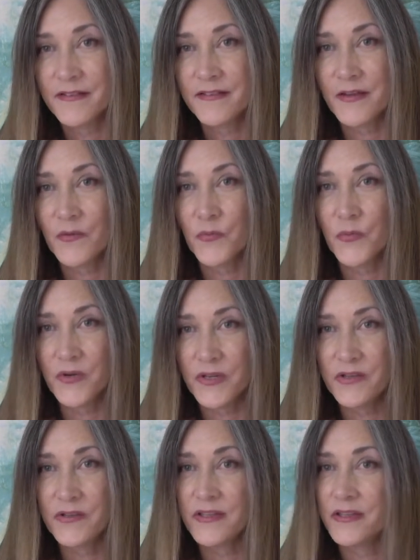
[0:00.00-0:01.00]
that
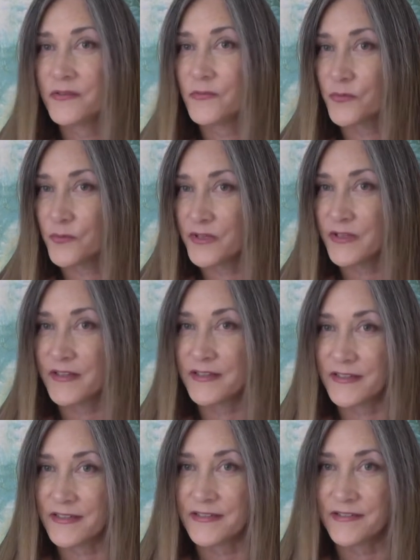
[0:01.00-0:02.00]
really, really
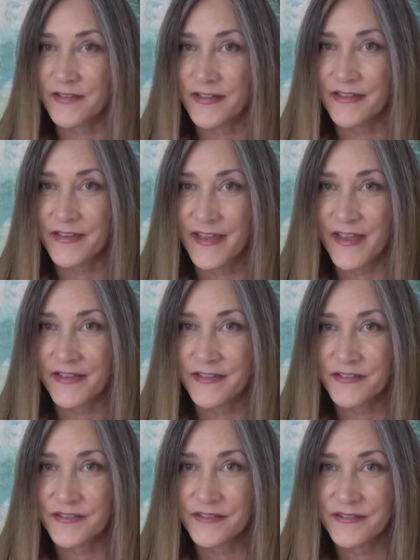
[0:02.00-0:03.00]
doesn't like
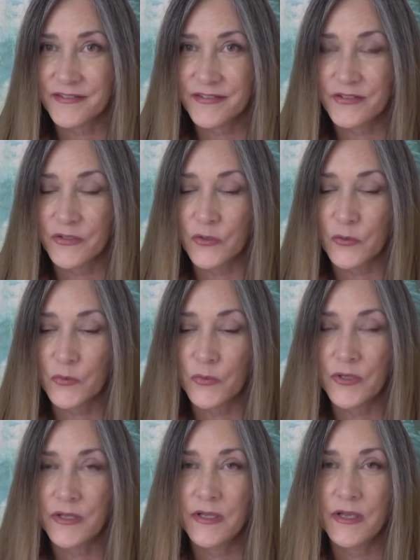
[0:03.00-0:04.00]
cats. So
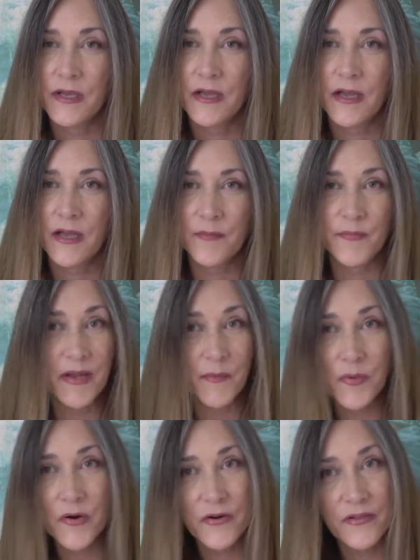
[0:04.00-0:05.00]
I'm
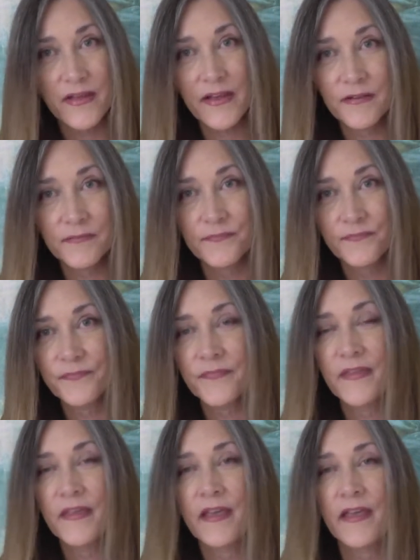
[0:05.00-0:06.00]
not part of that.
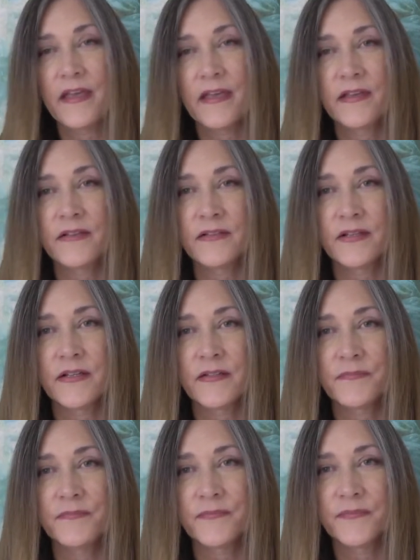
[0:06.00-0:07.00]

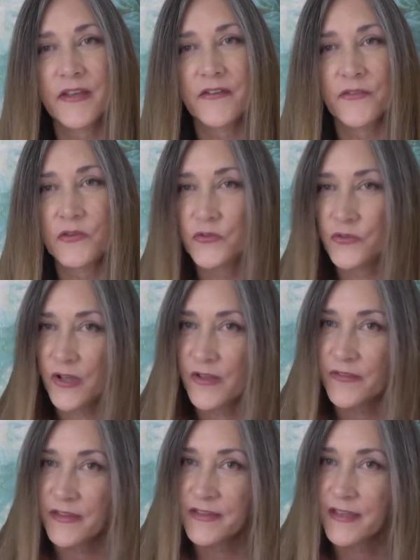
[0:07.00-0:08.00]
And if you do
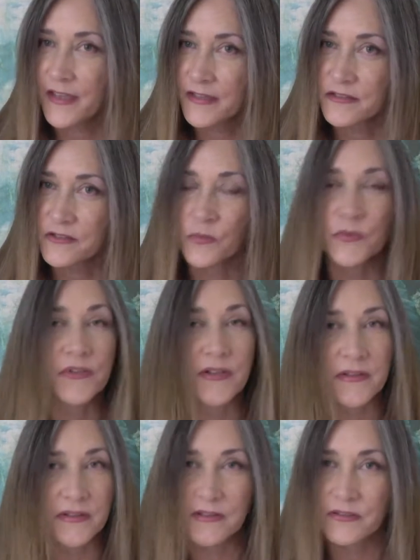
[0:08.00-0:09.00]
not like cats, you will
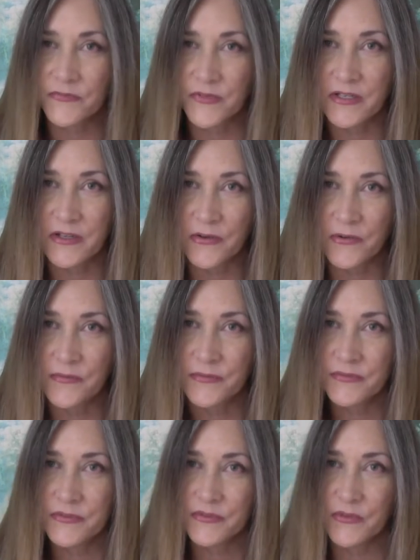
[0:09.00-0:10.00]
not like this video.
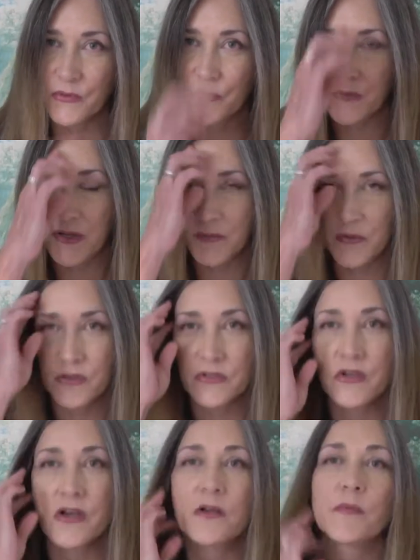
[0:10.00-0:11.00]
So I'm going to
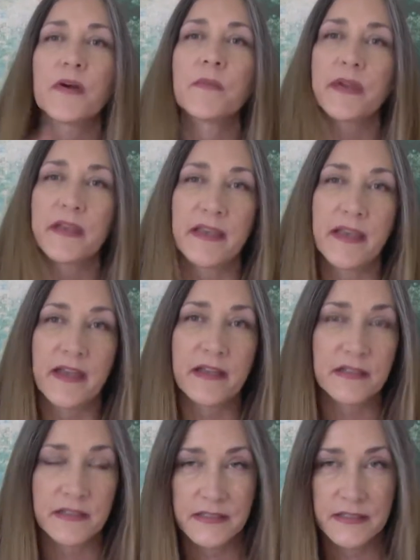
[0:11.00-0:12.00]
talk about my cat